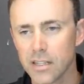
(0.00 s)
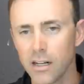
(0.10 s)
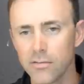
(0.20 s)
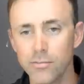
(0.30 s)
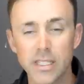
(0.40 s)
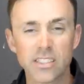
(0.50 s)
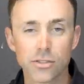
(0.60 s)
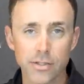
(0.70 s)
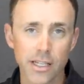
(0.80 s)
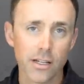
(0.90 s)
of
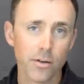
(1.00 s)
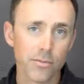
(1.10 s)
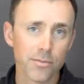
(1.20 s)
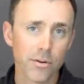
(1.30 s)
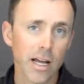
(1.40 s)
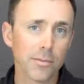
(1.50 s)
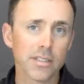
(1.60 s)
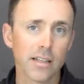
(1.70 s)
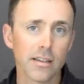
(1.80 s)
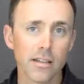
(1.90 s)
mystery. You know, perhaps
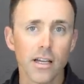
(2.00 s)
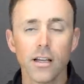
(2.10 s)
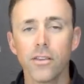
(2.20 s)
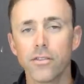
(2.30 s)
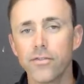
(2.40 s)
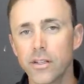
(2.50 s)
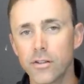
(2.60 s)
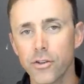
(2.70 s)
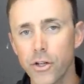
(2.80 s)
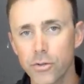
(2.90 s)
that the the
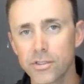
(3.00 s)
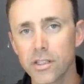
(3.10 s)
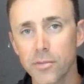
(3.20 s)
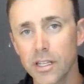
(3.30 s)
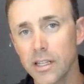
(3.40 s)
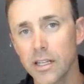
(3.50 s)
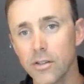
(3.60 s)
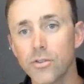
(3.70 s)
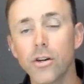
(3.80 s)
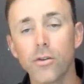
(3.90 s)
fitter knows something that
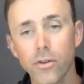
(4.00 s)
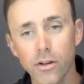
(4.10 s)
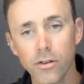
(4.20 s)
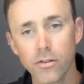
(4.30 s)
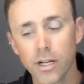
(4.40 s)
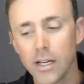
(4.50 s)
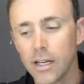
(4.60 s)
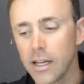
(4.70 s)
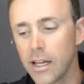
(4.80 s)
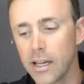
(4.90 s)
you don't know,
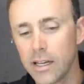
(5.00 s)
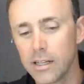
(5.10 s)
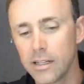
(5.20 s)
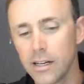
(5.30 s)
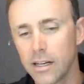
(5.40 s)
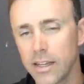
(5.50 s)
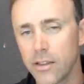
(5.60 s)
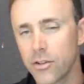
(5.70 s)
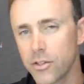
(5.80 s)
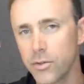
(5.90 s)
and uh,
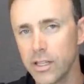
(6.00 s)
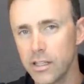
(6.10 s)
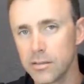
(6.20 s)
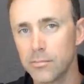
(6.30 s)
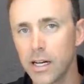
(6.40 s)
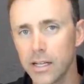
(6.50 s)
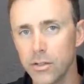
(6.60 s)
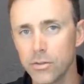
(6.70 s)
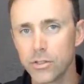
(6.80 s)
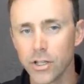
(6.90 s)
that they're doing these
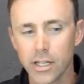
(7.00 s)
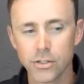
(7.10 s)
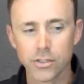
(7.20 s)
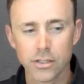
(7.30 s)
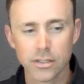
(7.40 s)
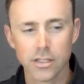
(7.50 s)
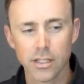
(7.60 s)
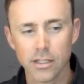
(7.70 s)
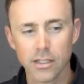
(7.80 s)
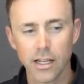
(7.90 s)
minute changes,
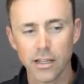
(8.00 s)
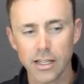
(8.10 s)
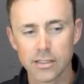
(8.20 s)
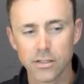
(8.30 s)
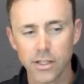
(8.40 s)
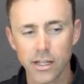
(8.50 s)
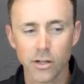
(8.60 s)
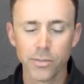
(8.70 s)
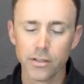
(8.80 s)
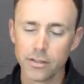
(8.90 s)
and and that's going to
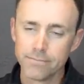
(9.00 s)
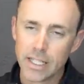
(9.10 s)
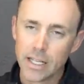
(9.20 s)
help you. And